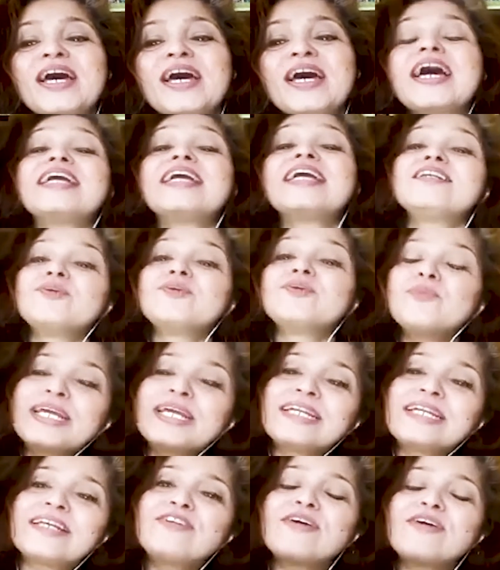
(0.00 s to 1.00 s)
And when
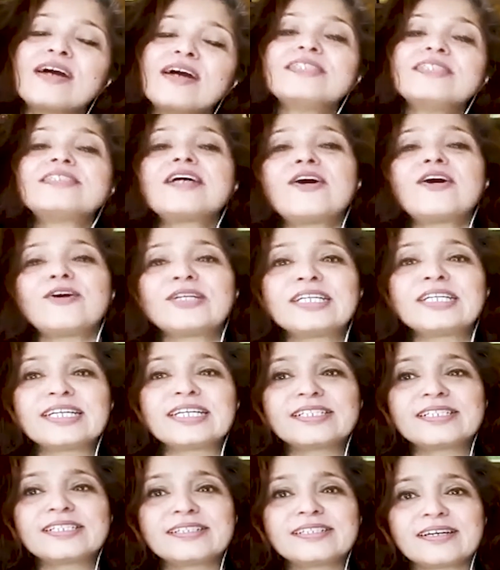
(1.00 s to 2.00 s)
did Hansa
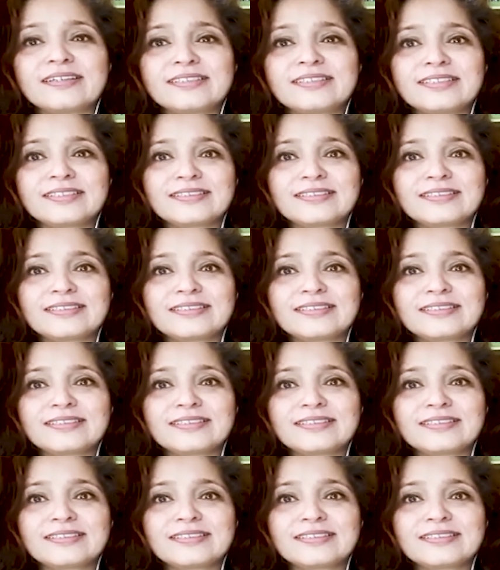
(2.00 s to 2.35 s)
Holidays start?